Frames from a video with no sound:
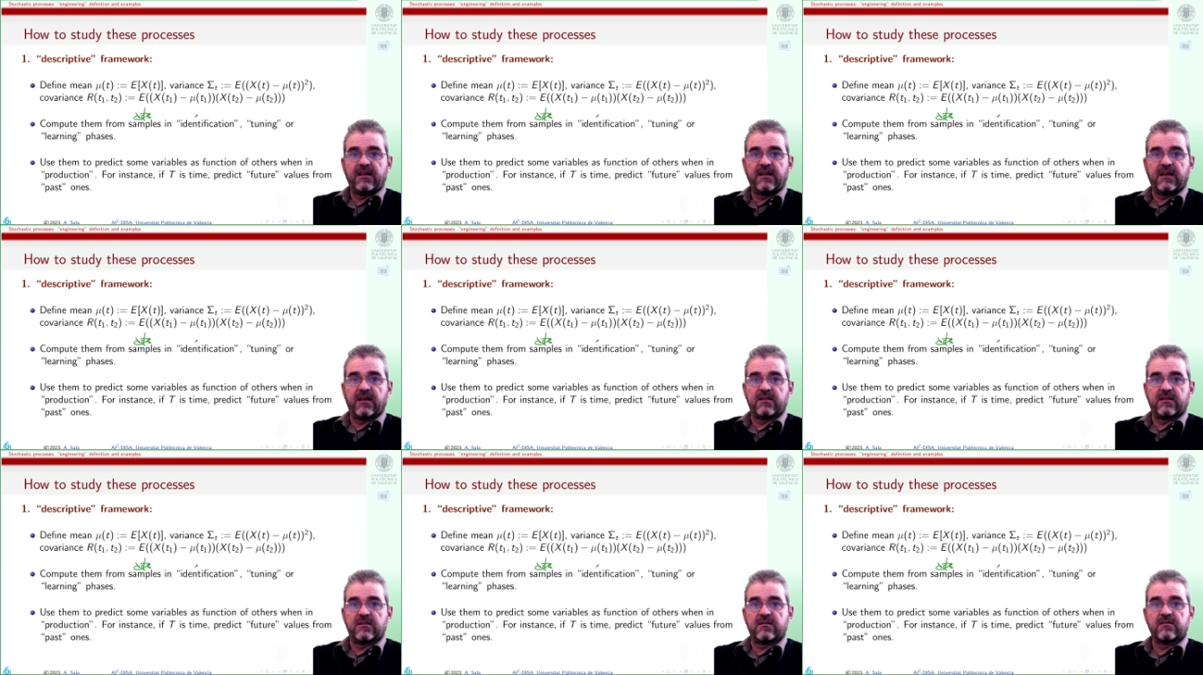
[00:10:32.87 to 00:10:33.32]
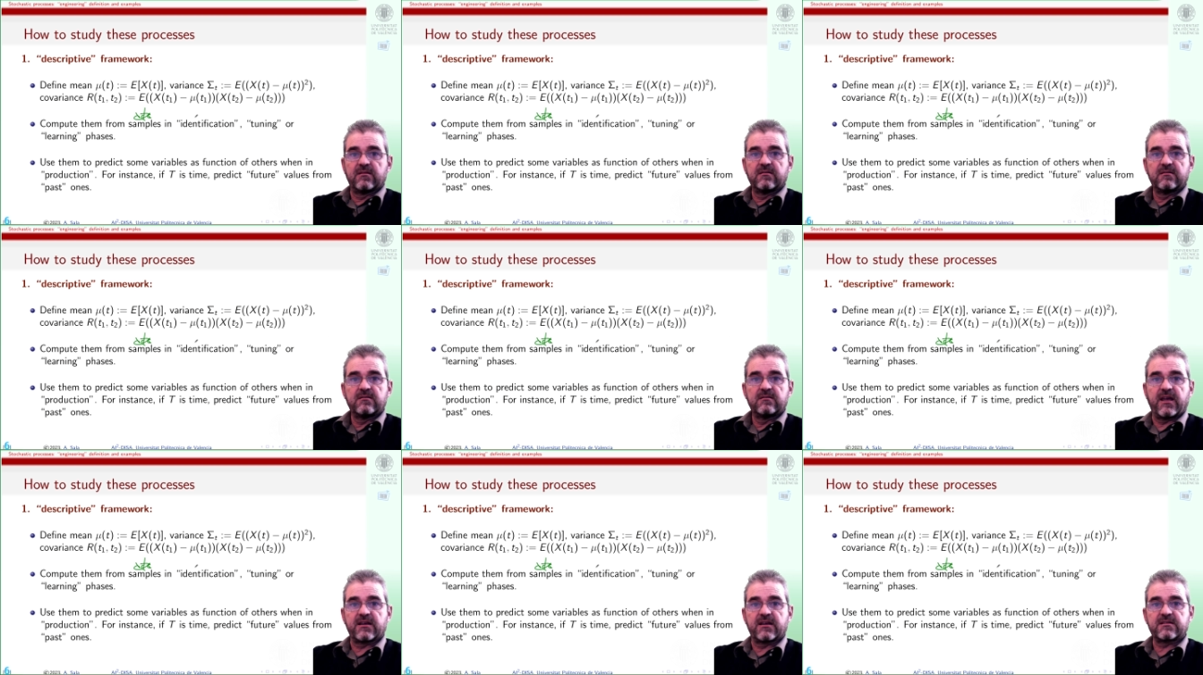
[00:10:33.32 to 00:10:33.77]
and
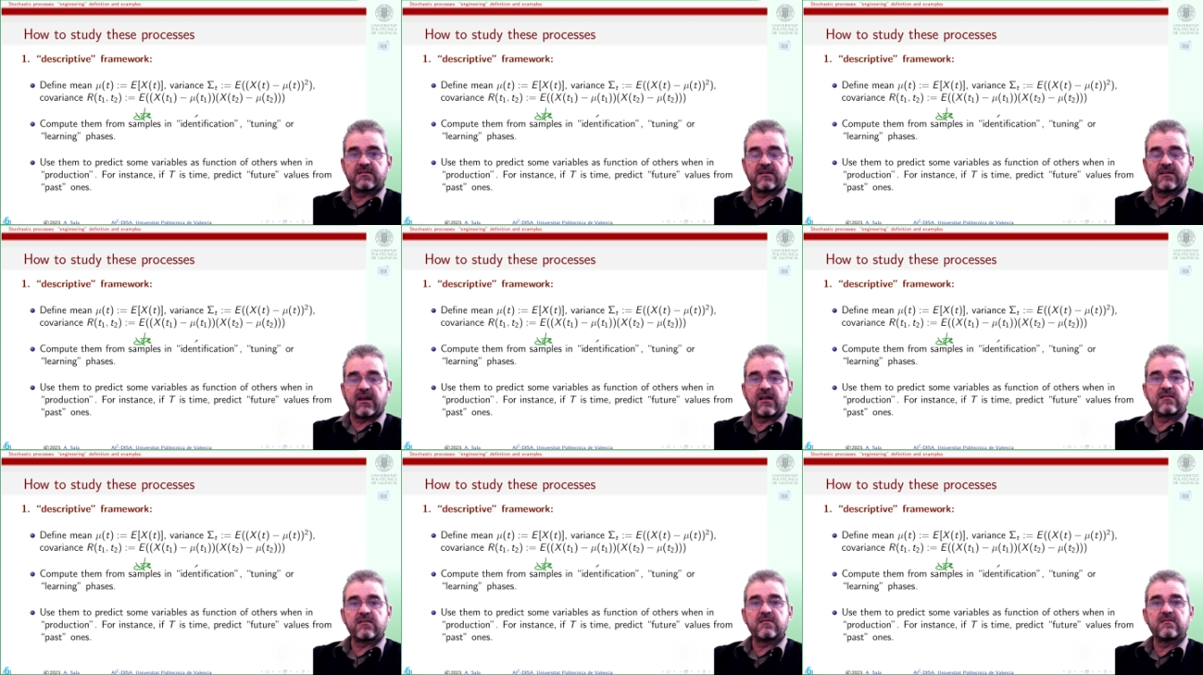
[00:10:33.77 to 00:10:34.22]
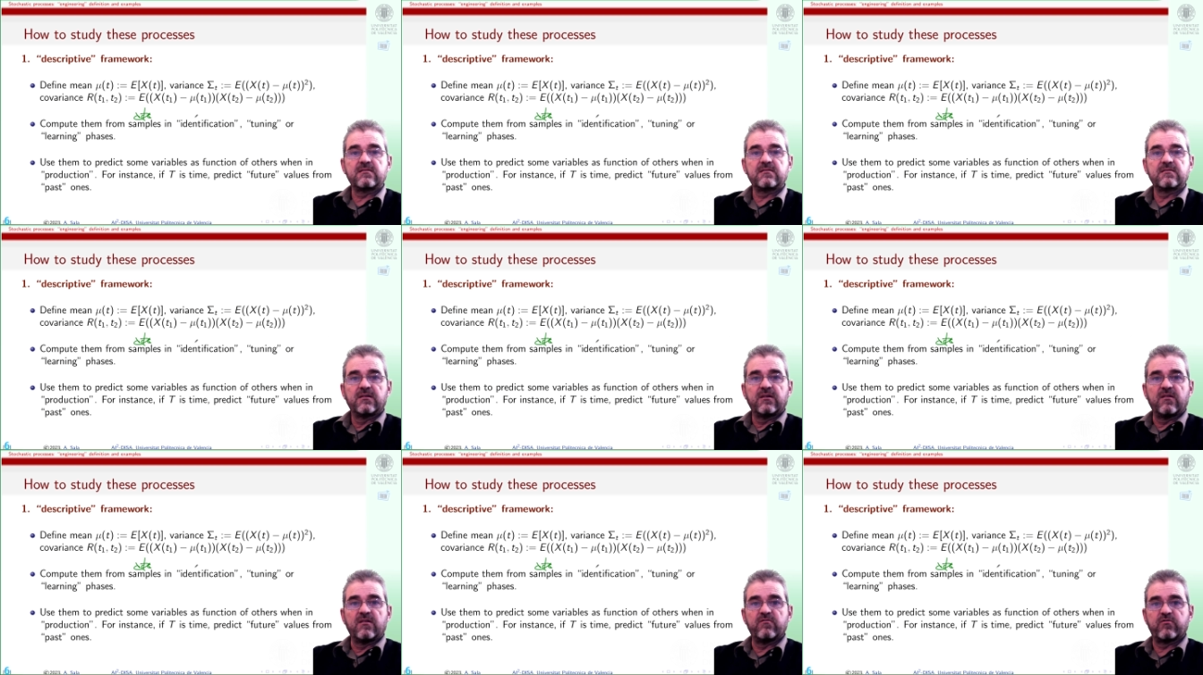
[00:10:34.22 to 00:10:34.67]
extract
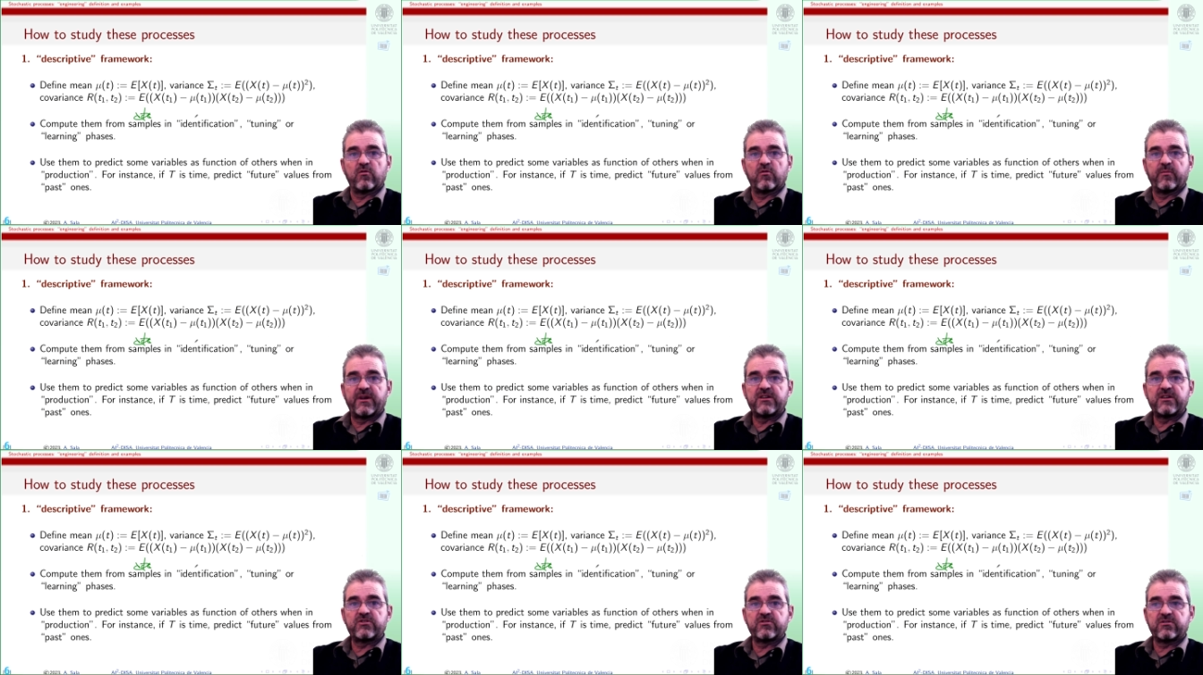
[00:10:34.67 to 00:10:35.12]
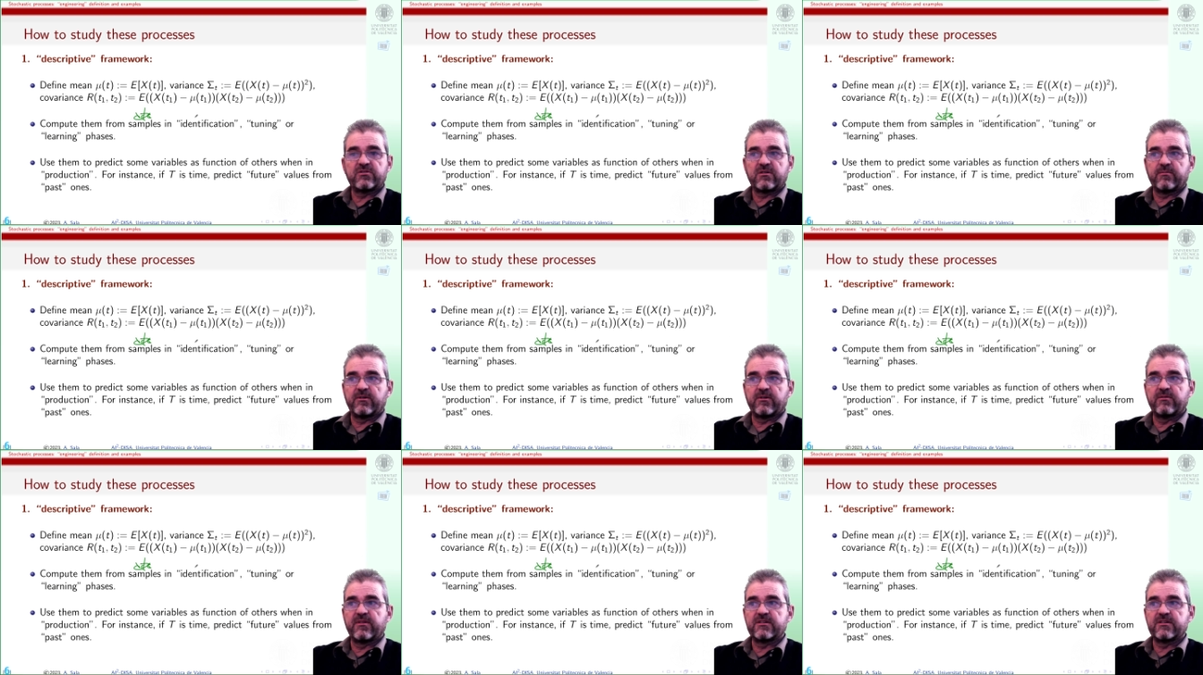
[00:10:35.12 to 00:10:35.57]
information
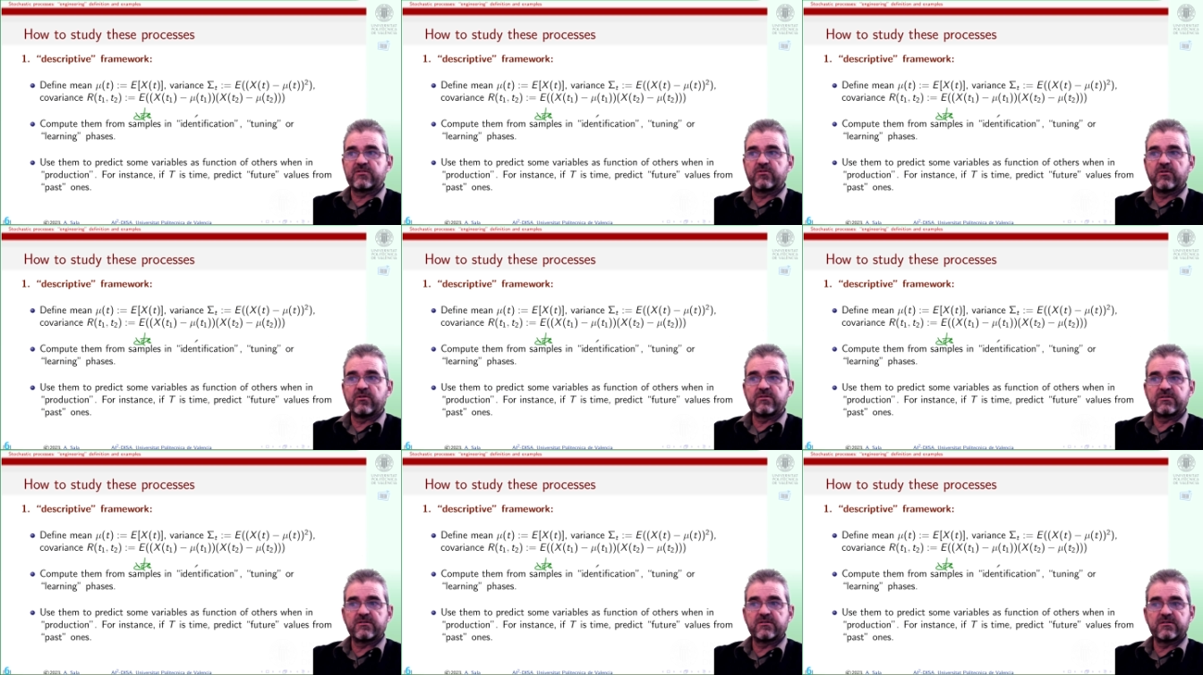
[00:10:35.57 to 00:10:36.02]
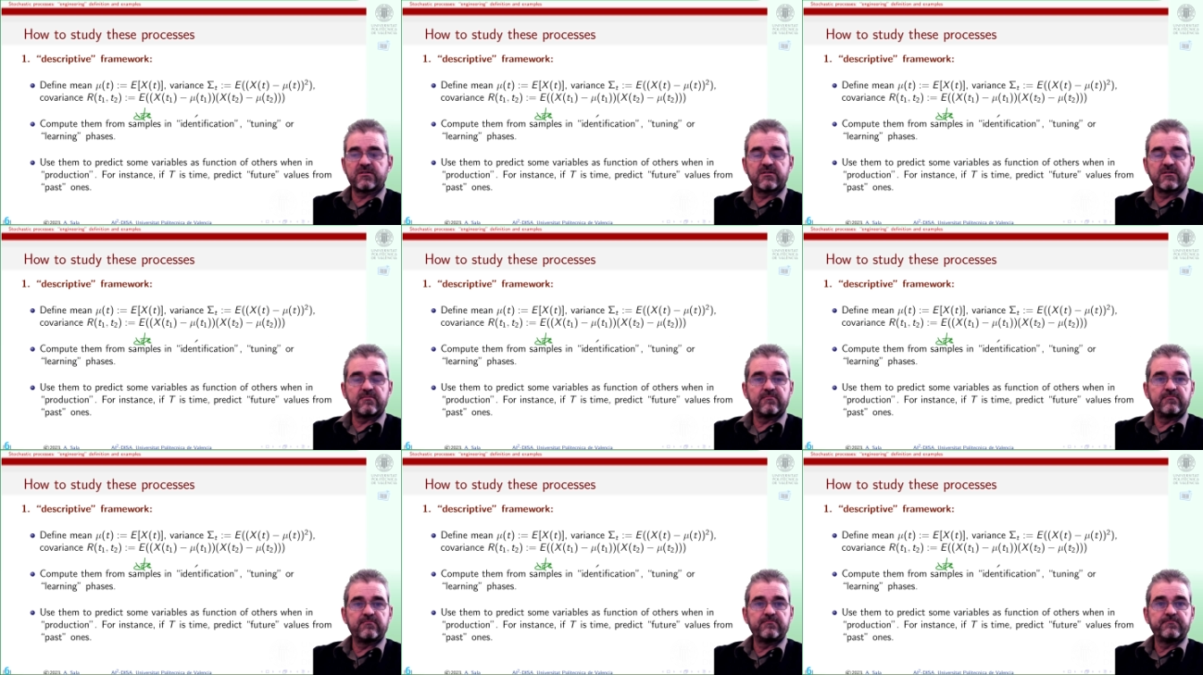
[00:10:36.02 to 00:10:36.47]
about these noises.